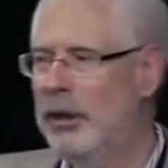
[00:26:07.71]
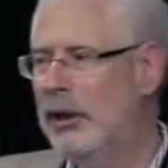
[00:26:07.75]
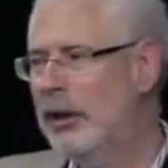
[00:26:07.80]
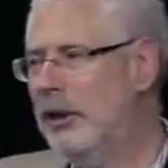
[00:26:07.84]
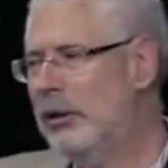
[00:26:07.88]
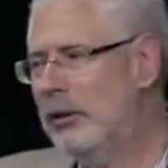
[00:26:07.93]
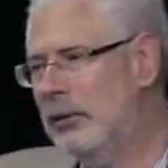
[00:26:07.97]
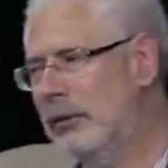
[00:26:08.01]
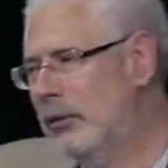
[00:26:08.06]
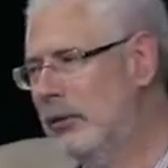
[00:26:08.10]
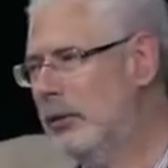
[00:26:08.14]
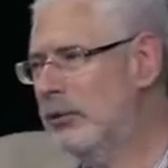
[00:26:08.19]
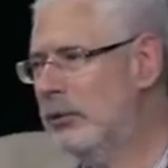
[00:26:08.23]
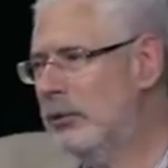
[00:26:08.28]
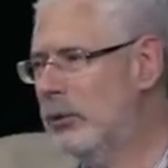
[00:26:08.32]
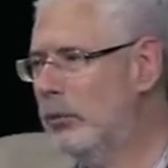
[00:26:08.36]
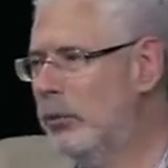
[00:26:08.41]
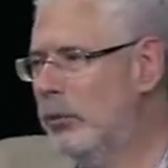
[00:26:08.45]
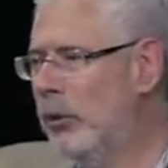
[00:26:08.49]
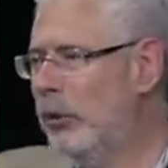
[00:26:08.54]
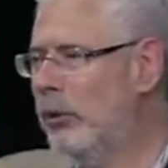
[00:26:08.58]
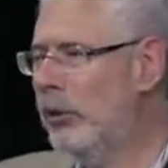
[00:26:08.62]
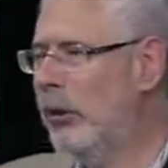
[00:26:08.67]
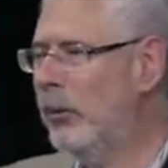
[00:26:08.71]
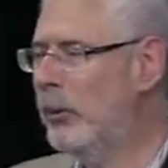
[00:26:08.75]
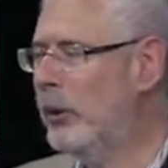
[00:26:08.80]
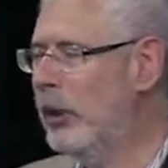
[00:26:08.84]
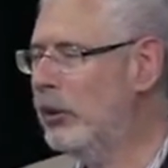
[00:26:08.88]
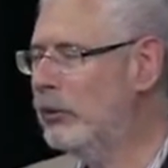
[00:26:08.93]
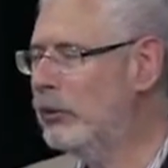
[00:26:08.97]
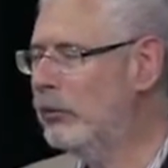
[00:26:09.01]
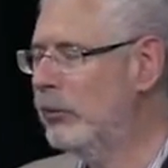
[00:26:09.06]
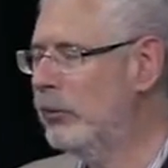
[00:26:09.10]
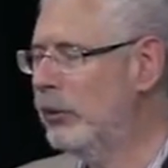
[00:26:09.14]
And this was the program
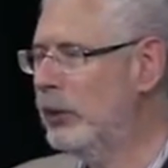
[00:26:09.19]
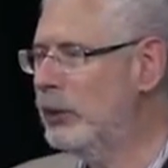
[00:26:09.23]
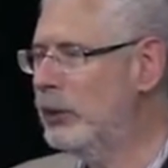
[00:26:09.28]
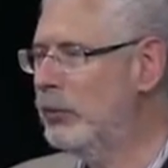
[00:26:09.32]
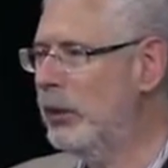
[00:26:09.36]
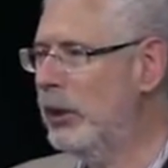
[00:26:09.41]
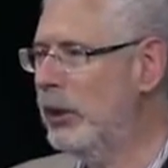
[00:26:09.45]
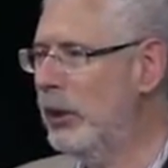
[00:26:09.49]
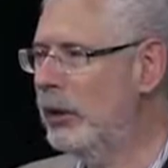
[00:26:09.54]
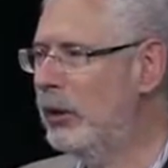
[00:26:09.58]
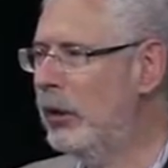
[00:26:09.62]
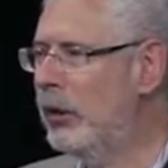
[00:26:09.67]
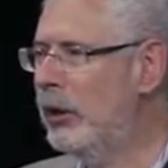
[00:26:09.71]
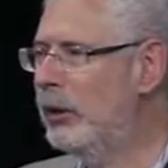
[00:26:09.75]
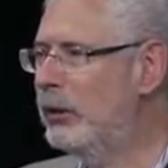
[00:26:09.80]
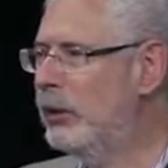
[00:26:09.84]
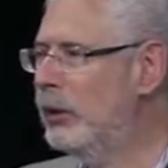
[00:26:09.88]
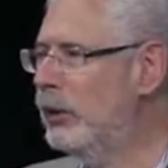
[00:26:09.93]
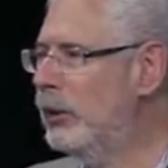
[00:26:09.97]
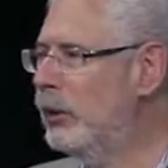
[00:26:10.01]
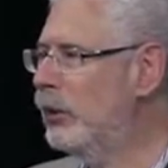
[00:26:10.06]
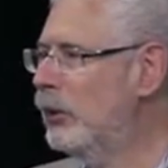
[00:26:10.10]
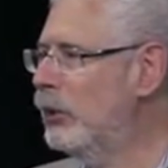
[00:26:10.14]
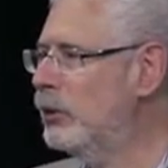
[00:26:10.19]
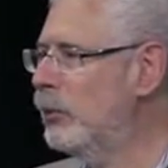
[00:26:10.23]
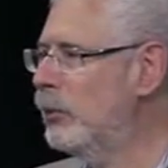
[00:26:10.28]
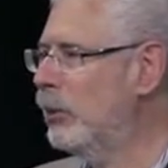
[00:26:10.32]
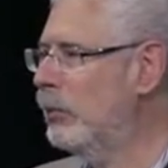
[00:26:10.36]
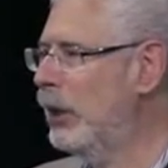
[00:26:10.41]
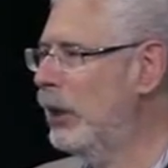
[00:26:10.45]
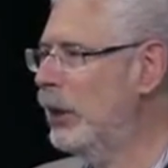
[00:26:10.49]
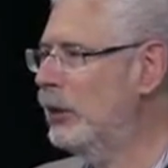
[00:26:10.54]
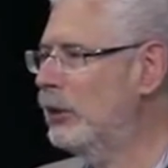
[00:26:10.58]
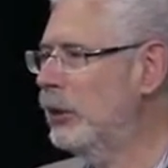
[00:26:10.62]
manager for SBIR, and then he calls me
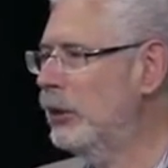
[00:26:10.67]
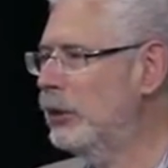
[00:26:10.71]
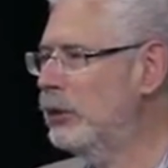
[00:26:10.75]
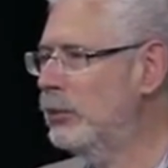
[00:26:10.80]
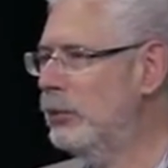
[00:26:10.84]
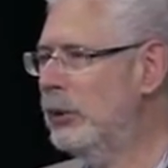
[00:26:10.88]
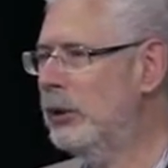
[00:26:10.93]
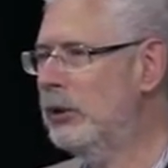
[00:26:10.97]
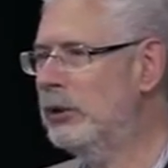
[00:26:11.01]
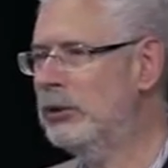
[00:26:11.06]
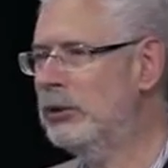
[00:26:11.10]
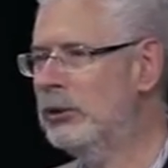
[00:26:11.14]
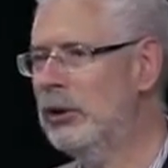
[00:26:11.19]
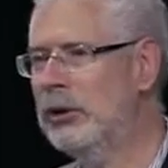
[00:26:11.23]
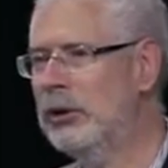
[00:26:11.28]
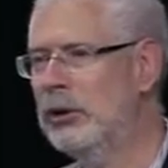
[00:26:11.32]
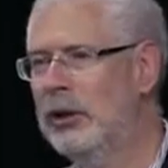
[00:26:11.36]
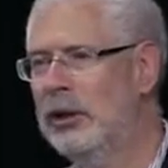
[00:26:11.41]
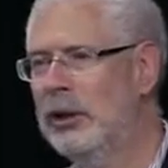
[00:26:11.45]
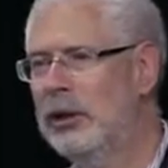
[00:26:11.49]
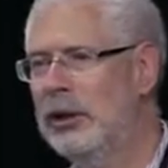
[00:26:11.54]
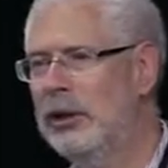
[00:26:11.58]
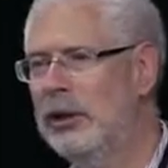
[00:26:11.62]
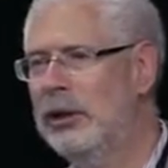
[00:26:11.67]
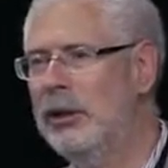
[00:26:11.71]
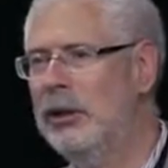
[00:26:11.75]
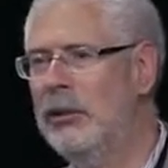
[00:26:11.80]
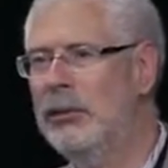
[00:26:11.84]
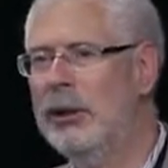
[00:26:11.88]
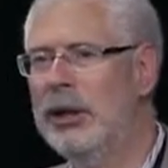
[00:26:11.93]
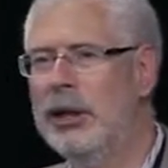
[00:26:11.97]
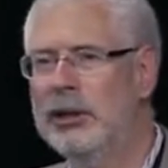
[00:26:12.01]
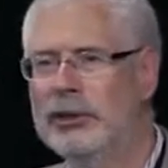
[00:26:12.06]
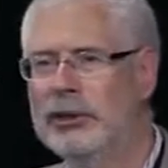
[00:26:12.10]
back next week and said, we
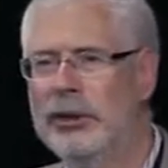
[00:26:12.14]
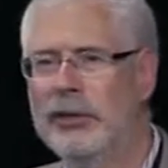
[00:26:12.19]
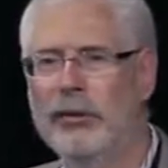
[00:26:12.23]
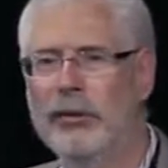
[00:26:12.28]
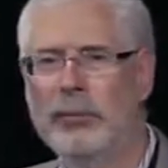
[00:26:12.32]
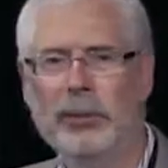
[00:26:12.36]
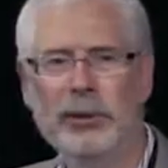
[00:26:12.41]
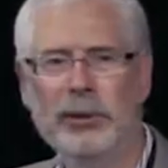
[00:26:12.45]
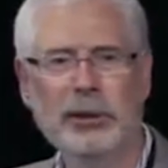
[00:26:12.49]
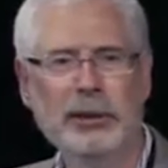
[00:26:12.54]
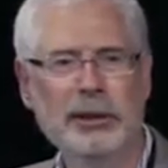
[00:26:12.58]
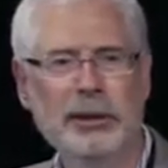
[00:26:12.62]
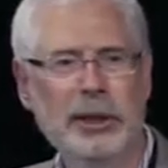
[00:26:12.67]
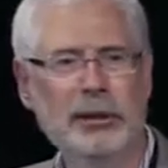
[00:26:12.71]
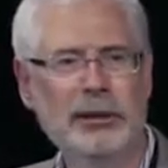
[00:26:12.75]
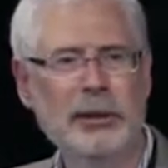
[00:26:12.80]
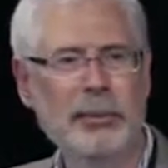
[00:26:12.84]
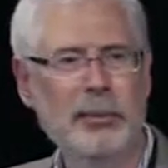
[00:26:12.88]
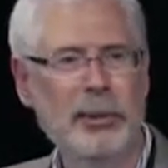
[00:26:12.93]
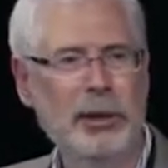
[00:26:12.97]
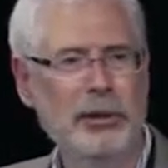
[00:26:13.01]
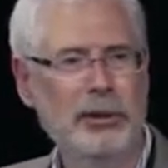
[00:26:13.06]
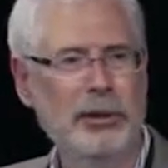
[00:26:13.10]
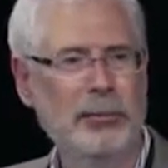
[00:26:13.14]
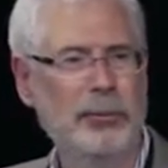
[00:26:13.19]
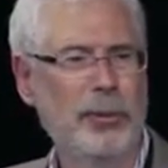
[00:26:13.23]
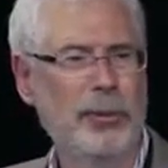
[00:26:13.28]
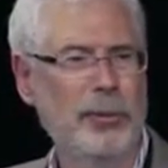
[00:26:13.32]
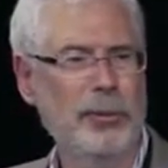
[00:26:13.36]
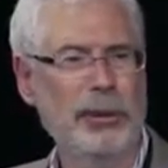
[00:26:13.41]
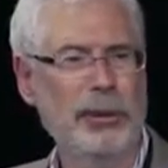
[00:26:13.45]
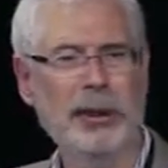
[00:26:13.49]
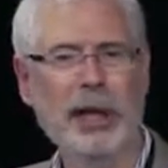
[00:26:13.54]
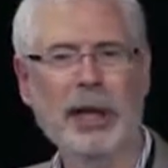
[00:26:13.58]
got a $7 billion budget,
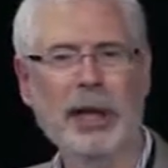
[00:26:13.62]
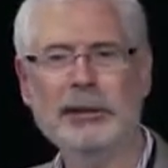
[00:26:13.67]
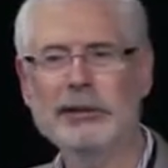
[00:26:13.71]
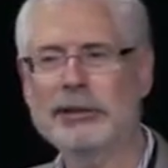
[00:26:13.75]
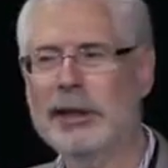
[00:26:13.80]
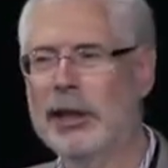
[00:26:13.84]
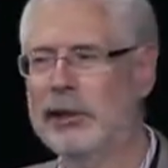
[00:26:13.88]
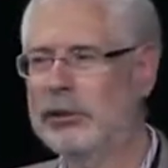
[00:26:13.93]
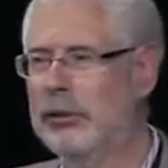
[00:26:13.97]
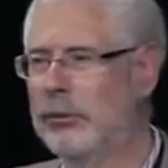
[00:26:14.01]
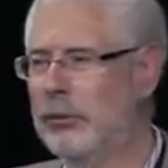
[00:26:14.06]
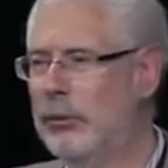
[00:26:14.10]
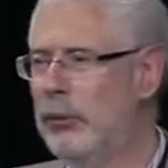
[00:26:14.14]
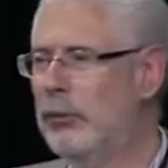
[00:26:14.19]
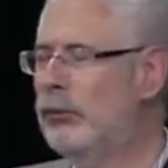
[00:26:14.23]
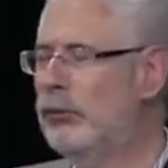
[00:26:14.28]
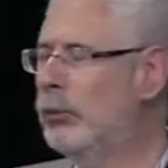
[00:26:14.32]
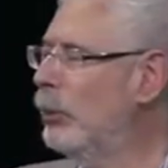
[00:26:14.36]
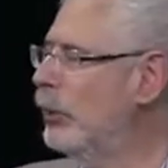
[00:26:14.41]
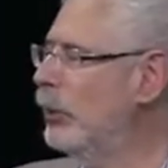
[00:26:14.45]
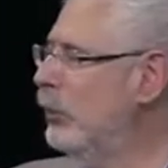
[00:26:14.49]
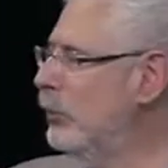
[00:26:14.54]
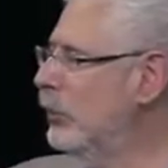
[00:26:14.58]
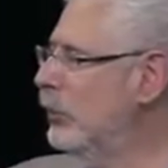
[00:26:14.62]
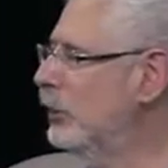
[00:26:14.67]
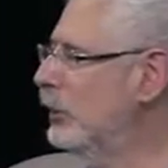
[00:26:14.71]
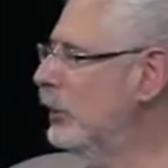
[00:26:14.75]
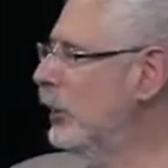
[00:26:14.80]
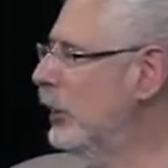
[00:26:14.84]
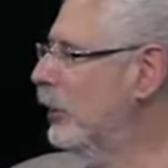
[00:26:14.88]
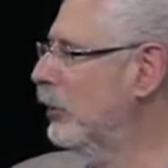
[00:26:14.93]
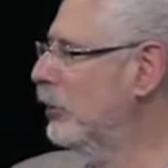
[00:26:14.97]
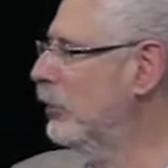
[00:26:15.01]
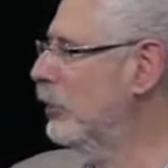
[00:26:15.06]
but we're not allowed to move $20
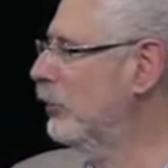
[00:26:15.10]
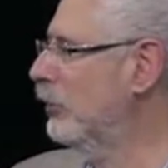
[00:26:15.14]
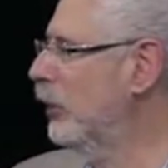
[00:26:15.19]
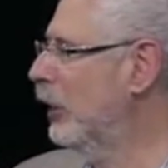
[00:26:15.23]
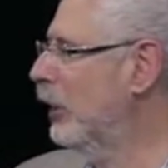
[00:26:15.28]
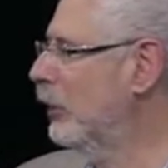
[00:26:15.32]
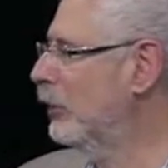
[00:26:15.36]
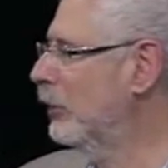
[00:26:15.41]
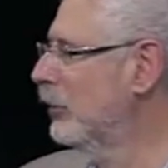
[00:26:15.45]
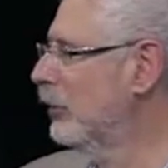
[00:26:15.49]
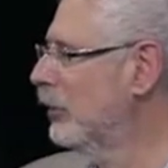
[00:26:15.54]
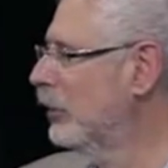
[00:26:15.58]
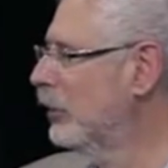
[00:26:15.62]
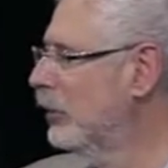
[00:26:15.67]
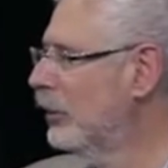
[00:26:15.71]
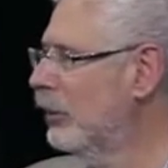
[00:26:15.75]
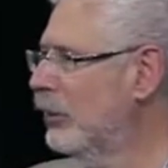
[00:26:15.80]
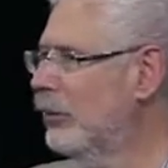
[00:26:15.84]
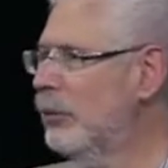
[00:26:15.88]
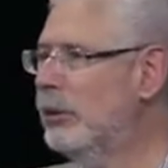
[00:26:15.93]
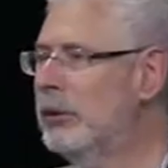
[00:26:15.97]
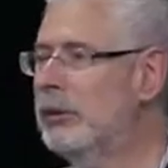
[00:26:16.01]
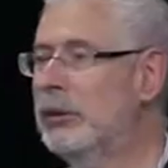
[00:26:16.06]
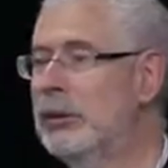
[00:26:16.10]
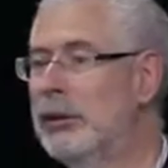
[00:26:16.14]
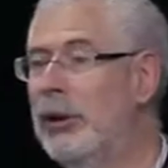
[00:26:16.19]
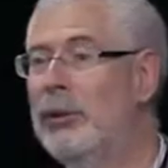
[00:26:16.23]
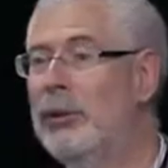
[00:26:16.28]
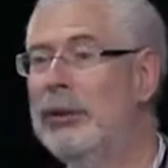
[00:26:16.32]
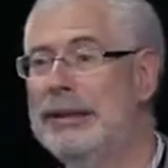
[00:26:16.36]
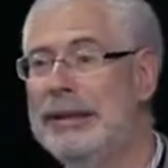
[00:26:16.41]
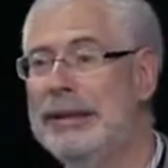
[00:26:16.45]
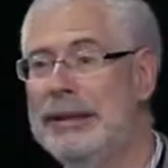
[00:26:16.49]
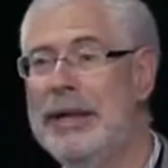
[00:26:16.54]
million around. It'll
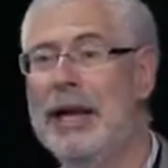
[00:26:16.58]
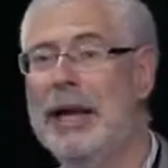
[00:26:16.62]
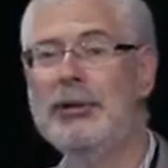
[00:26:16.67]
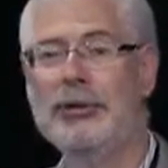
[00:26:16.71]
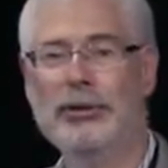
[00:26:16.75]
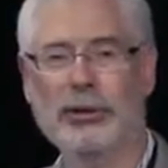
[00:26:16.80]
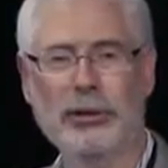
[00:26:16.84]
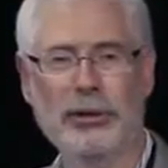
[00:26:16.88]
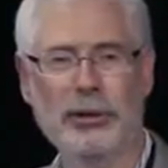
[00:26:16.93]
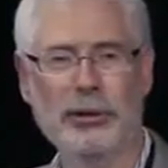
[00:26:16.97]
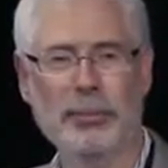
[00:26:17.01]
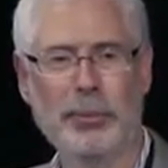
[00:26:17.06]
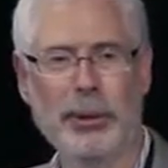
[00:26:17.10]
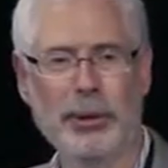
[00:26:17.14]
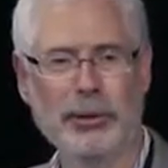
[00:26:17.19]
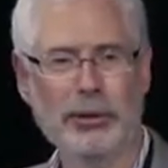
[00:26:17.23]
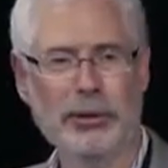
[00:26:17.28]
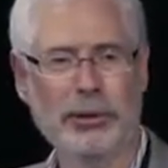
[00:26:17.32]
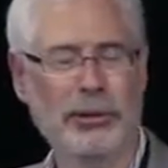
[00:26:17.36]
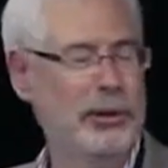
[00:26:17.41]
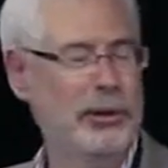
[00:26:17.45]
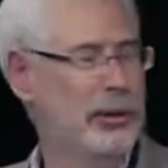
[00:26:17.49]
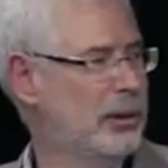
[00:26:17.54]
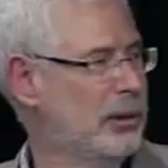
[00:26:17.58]
go into next year's budget.